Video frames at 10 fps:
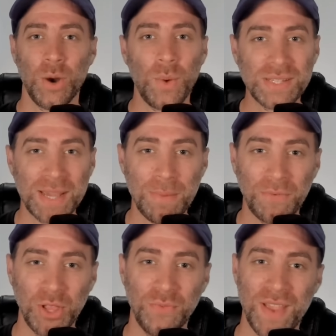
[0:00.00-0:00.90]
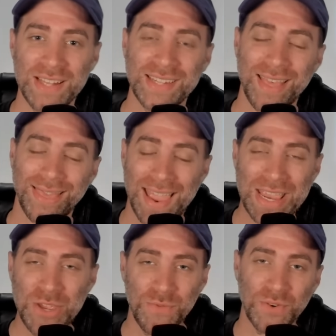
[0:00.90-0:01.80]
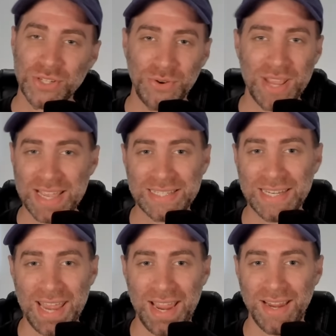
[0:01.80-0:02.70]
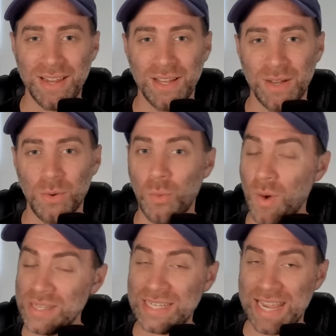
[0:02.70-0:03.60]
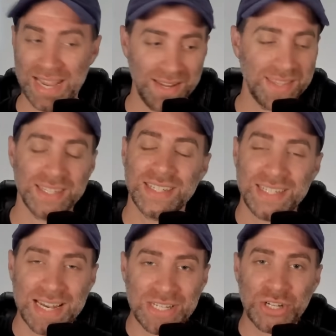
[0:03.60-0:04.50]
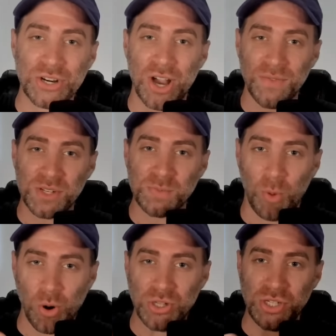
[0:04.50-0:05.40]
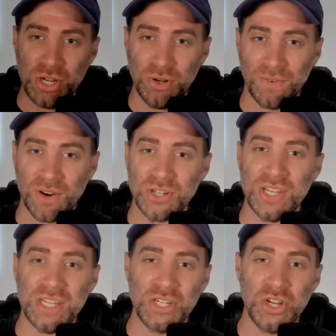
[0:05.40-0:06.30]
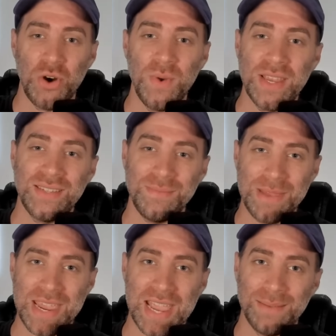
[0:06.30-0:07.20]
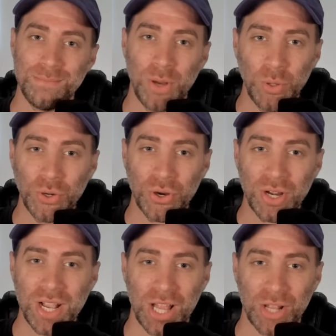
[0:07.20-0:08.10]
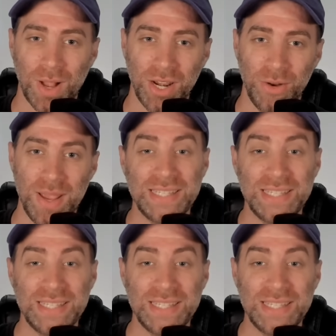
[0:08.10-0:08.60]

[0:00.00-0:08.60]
What's up, Buffalo fans? Thank you for tuning in today. Once again, the center of the sports universe is going to be in Boulder, Colorado.